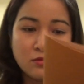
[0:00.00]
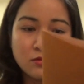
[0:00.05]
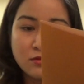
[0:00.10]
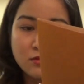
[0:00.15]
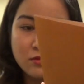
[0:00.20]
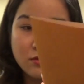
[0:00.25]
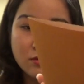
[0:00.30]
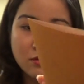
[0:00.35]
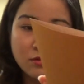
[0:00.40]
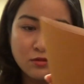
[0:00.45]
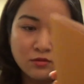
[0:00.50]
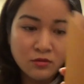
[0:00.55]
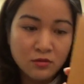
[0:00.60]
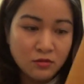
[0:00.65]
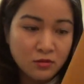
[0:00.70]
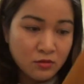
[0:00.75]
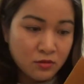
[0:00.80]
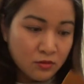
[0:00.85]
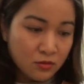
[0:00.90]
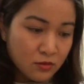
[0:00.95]

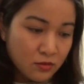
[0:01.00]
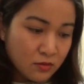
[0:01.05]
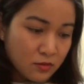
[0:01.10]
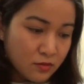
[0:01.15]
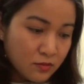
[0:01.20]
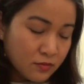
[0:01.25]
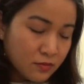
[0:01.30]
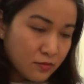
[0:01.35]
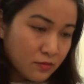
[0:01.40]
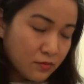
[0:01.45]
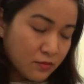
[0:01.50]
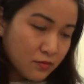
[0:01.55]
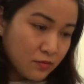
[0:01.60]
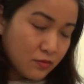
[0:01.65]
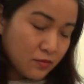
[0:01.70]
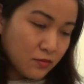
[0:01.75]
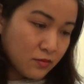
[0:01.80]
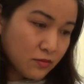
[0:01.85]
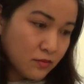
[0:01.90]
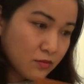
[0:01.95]

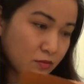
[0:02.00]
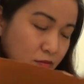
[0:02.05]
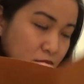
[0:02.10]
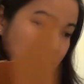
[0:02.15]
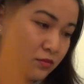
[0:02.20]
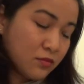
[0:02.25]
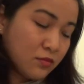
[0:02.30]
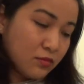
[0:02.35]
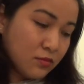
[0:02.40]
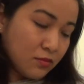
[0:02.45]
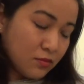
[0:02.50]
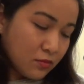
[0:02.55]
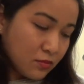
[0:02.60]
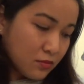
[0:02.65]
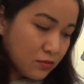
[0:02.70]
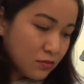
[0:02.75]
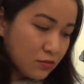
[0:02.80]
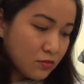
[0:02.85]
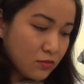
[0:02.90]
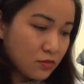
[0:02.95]

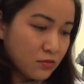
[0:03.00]
No one is speaking in this clip.